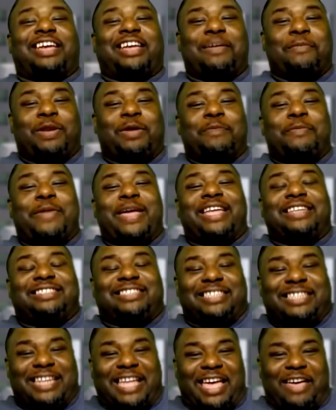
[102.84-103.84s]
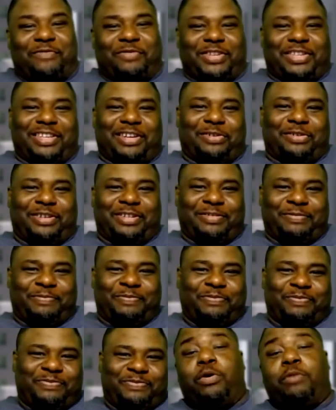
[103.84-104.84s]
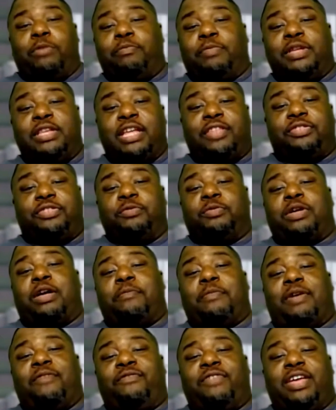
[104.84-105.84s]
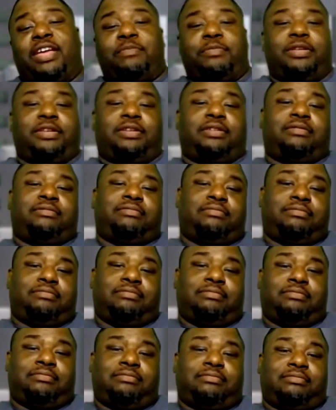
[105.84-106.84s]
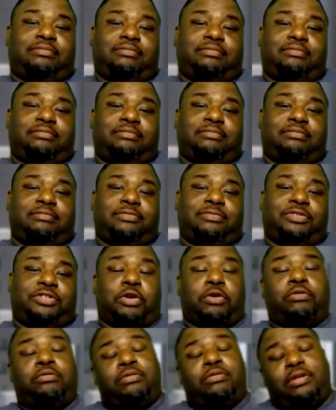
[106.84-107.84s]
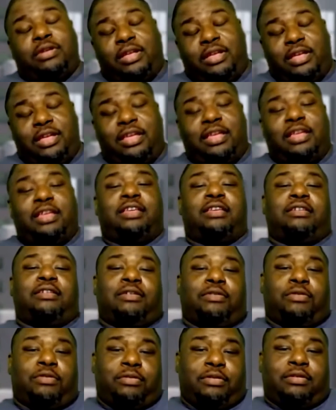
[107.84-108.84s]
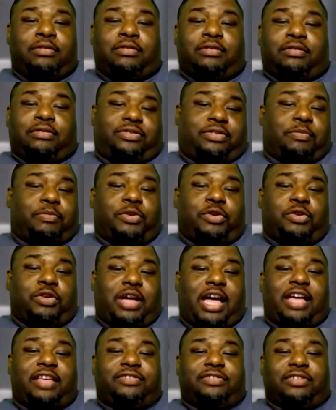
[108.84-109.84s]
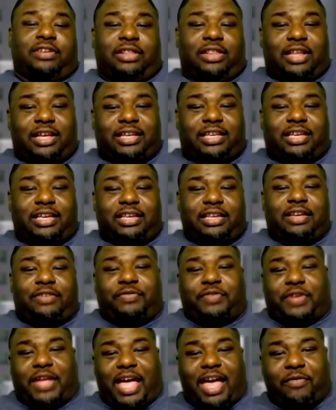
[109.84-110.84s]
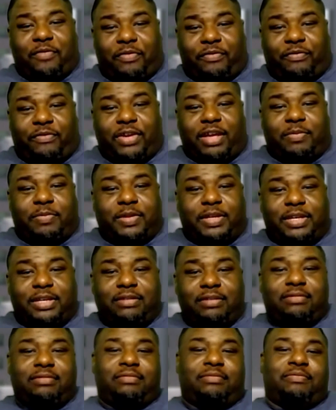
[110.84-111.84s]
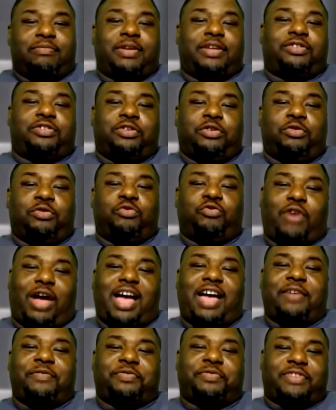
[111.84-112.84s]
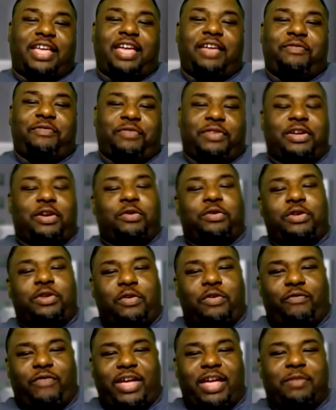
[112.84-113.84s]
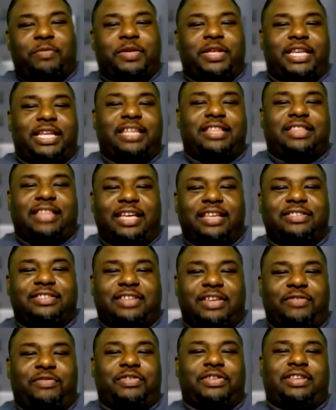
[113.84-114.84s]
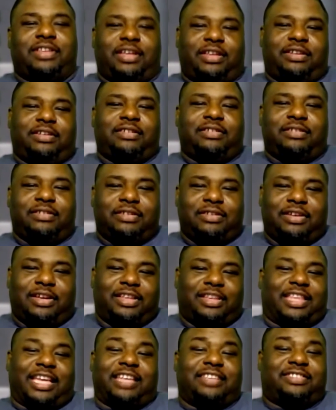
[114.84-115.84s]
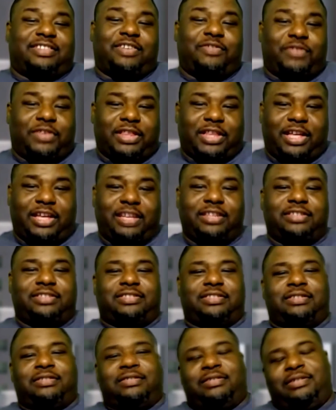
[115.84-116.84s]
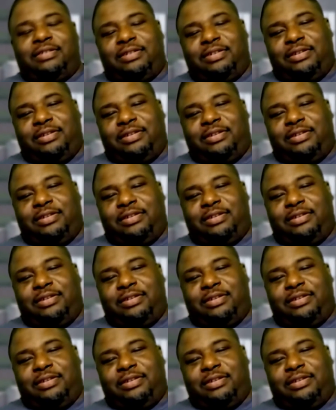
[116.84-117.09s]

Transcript: Looks like I'm in a mansion in heaven, don't it? But I wouldn't be nothing without my family. So, some of you guys that are lucky enough to have a family, Make sure you drive safe and go to your family and eat Thanksgiving dinner or Thanksgiving lunch,